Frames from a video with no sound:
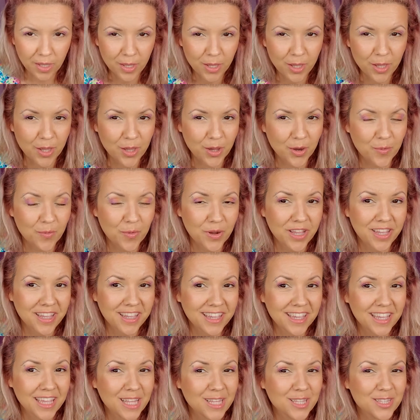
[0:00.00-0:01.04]
Going
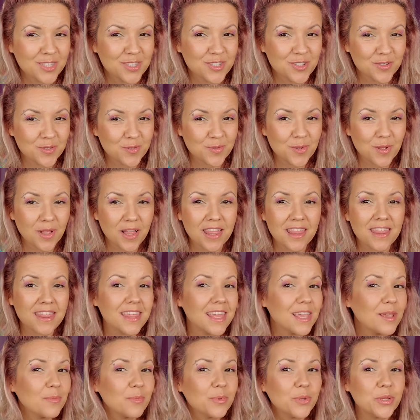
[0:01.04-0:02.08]
into the
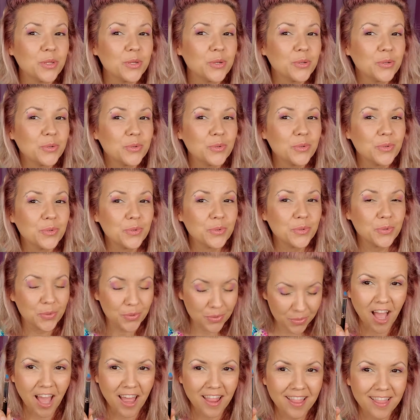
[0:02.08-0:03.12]
blue.
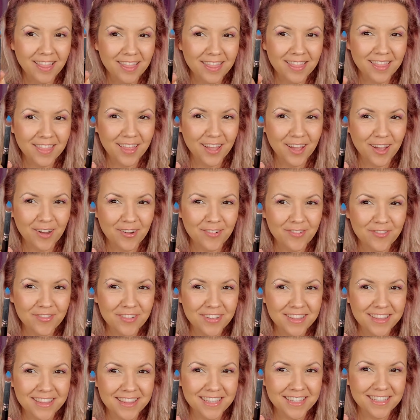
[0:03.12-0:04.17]
I love
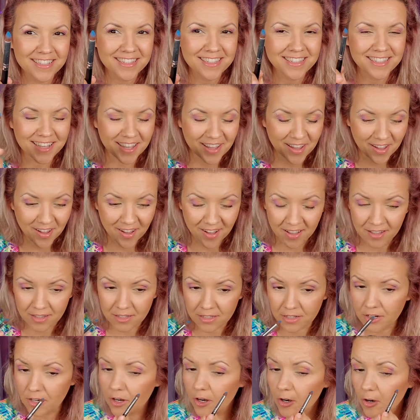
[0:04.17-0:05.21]
this
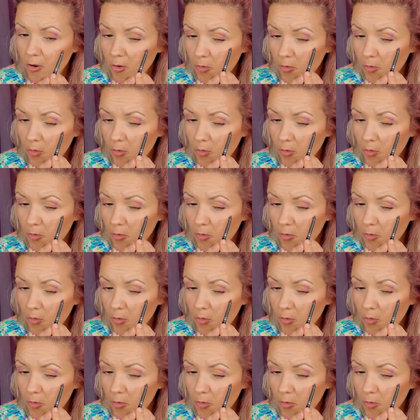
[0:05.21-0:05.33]
color.